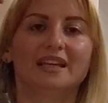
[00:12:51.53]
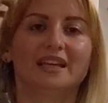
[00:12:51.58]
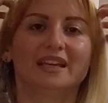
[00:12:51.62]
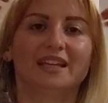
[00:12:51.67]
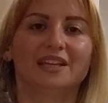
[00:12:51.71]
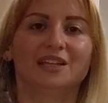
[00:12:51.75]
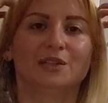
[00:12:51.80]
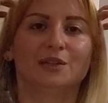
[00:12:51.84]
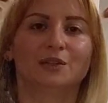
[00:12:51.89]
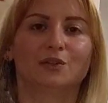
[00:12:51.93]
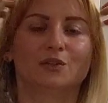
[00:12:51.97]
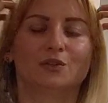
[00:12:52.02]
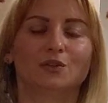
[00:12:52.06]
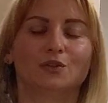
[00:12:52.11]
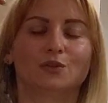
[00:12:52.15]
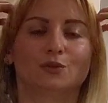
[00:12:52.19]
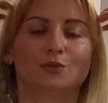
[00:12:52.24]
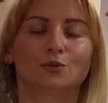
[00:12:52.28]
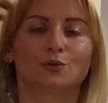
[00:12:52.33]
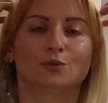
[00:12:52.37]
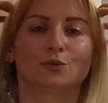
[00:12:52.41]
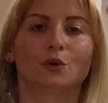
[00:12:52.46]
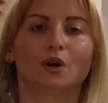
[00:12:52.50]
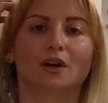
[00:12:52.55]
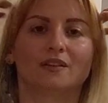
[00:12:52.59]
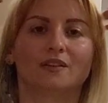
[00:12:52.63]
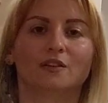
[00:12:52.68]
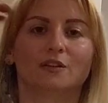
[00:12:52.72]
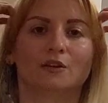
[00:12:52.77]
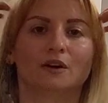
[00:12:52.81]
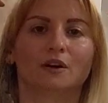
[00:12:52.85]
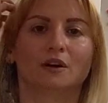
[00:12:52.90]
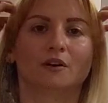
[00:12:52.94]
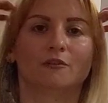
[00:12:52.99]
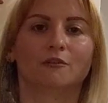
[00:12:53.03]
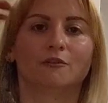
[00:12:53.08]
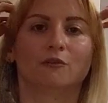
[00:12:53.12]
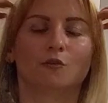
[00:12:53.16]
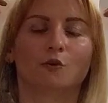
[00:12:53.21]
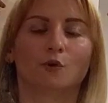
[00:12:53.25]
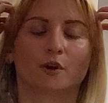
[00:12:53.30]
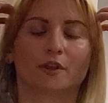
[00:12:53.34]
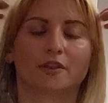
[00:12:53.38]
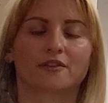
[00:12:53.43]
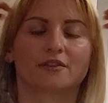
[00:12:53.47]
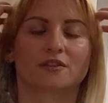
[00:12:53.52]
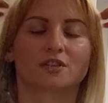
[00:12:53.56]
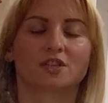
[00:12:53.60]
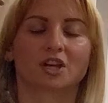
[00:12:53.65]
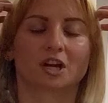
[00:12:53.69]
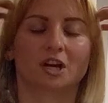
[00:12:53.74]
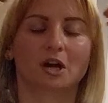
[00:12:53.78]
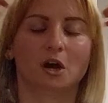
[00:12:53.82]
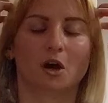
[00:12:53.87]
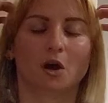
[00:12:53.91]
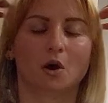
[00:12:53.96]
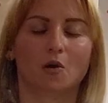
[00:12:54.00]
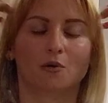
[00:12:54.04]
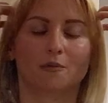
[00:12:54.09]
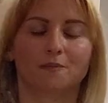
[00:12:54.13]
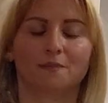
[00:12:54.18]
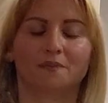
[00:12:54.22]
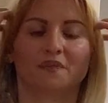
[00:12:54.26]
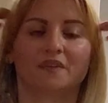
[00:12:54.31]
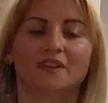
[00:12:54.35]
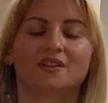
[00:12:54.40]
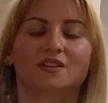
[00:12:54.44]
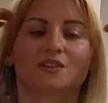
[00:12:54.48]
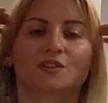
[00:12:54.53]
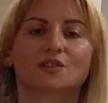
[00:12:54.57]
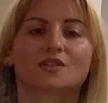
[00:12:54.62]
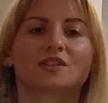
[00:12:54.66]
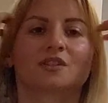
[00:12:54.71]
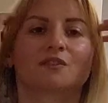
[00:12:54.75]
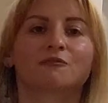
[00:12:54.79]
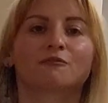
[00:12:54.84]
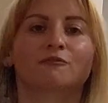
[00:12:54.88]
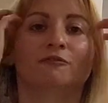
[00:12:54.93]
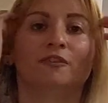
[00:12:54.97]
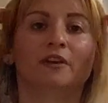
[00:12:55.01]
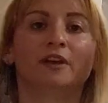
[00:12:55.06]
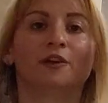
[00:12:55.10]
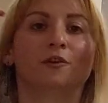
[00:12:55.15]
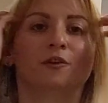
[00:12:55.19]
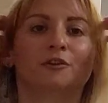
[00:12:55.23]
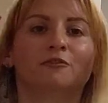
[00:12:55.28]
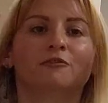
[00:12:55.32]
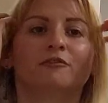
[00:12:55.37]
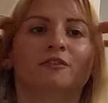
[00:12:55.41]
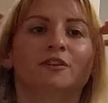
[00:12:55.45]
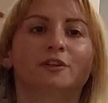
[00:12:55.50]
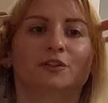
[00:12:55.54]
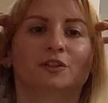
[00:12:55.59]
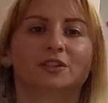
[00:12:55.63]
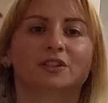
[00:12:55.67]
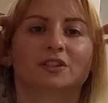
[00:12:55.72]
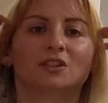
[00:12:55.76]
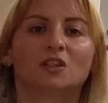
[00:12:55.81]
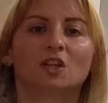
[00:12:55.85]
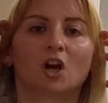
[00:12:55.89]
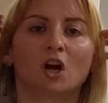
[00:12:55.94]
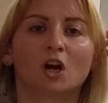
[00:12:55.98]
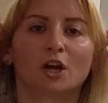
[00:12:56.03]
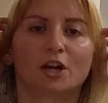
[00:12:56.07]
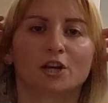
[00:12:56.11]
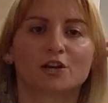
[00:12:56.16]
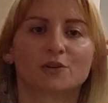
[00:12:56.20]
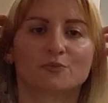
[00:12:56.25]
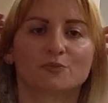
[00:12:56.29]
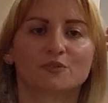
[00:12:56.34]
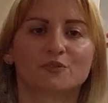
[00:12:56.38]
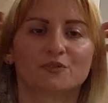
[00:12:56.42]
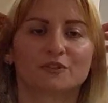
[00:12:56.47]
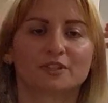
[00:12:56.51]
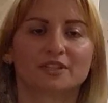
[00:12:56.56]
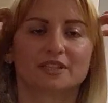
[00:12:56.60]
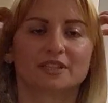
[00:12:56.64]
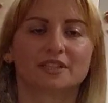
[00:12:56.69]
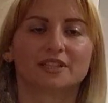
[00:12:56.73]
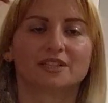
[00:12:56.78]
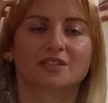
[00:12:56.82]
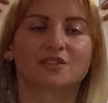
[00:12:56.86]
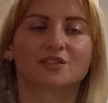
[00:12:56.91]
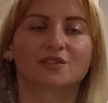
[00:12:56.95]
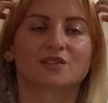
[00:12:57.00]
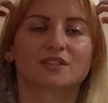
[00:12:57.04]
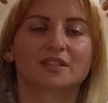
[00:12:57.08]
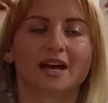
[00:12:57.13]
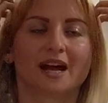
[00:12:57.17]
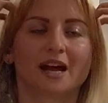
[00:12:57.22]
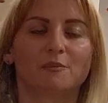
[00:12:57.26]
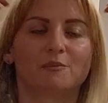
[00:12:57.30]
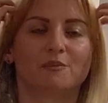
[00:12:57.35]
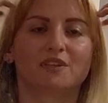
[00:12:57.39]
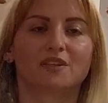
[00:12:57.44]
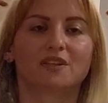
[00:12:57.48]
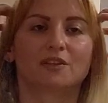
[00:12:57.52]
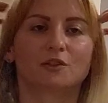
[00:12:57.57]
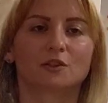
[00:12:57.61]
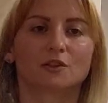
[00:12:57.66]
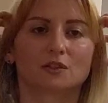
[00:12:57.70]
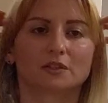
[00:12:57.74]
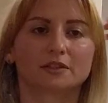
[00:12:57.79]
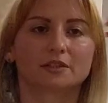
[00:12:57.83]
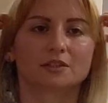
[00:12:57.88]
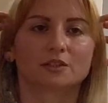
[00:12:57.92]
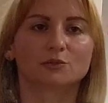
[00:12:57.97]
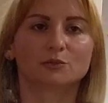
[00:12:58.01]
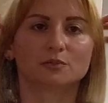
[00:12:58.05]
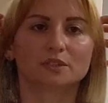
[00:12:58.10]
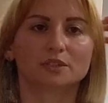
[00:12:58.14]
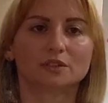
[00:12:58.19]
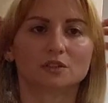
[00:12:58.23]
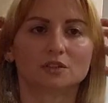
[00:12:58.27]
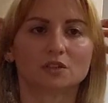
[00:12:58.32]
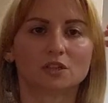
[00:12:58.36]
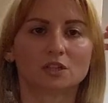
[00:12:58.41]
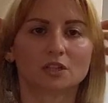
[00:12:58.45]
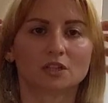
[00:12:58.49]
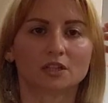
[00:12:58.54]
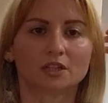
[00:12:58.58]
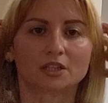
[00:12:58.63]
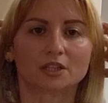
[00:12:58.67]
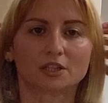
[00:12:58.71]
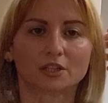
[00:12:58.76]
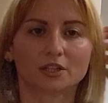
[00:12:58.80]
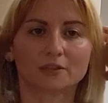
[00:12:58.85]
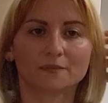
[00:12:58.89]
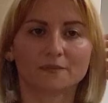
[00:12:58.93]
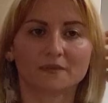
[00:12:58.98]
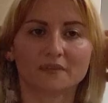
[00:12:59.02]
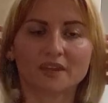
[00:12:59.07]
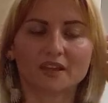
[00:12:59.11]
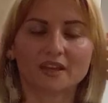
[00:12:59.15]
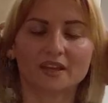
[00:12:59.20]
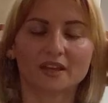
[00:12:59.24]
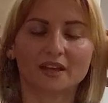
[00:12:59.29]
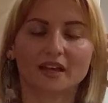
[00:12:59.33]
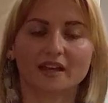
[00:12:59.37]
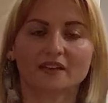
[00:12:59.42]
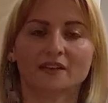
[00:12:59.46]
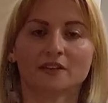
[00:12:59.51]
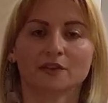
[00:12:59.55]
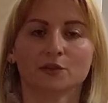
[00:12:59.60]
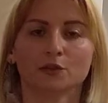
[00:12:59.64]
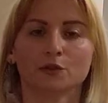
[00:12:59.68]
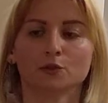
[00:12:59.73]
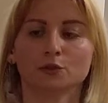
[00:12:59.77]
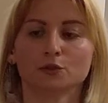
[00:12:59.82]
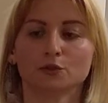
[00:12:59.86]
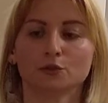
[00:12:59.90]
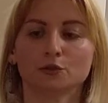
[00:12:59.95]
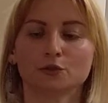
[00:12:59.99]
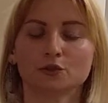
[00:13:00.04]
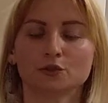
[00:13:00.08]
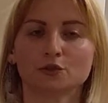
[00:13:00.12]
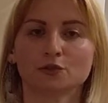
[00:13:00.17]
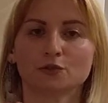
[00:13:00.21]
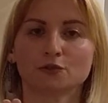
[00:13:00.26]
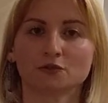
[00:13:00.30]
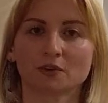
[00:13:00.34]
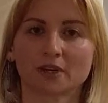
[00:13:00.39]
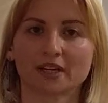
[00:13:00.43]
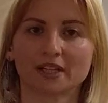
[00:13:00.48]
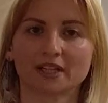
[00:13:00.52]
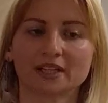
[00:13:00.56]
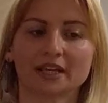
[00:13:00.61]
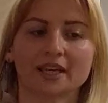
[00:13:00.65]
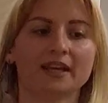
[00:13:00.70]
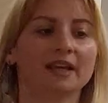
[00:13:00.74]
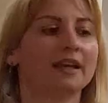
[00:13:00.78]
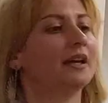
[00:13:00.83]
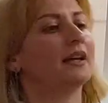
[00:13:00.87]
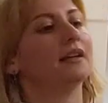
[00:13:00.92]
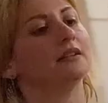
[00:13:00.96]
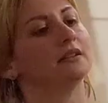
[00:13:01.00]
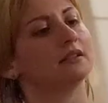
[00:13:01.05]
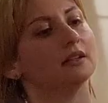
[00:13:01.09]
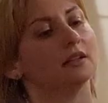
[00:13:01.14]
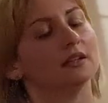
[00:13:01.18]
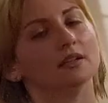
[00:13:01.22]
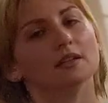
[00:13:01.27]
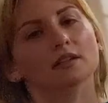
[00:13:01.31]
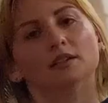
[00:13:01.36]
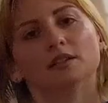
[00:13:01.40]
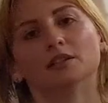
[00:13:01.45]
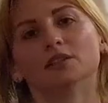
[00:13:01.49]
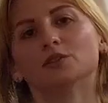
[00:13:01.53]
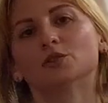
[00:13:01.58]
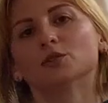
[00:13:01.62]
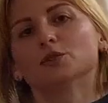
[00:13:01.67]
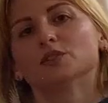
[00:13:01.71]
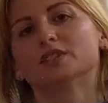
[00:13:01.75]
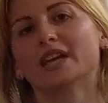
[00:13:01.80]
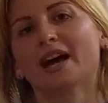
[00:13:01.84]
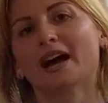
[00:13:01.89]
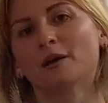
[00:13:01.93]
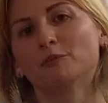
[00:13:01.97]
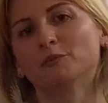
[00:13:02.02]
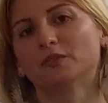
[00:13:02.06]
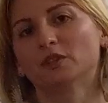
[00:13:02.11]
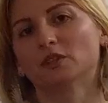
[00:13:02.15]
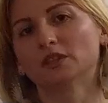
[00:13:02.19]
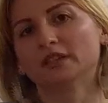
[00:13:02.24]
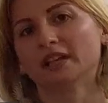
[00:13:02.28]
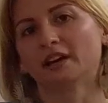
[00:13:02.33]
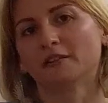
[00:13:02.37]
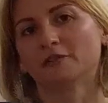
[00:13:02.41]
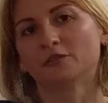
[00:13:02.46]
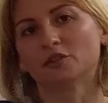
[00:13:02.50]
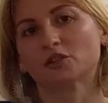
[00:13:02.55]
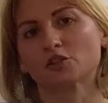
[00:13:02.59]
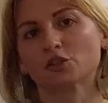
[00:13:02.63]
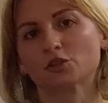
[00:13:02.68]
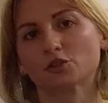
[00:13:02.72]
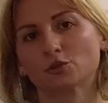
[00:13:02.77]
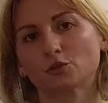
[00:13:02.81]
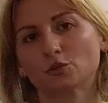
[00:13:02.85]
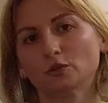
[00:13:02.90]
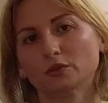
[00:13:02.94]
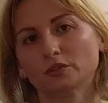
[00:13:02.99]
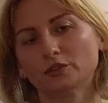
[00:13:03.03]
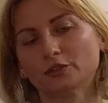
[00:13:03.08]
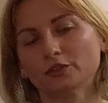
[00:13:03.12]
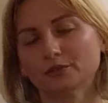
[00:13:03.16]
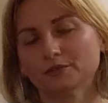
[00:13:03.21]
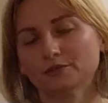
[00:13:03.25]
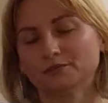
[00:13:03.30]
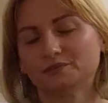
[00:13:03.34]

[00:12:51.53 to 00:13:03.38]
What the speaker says: into the fourth toe. So it's a very, very large meridian. So tap here a little bit longer, and then you'll use your right hand to tap the left shoulder.